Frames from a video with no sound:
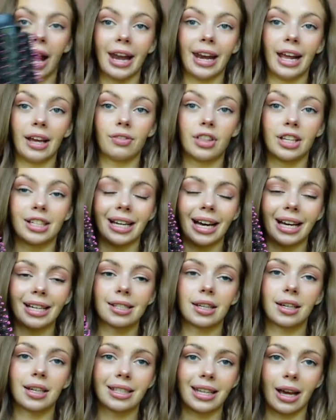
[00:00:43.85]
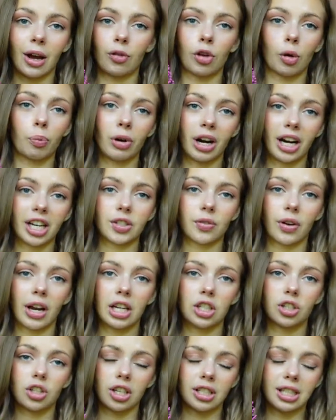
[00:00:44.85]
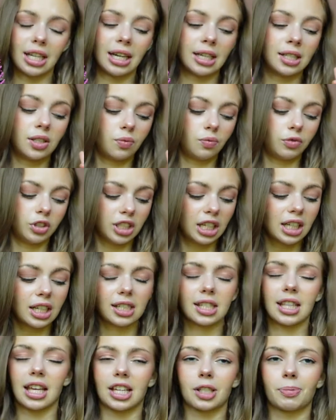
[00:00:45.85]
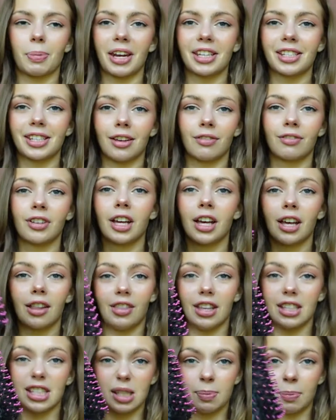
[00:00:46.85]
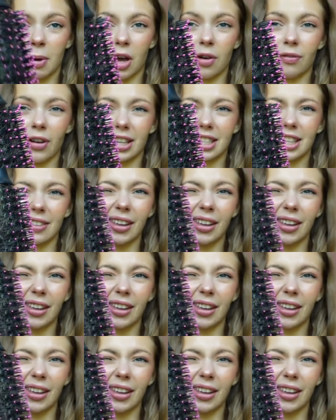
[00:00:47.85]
And if the Dyson is out of your price range, because it is ridiculously expensive, this is perfect.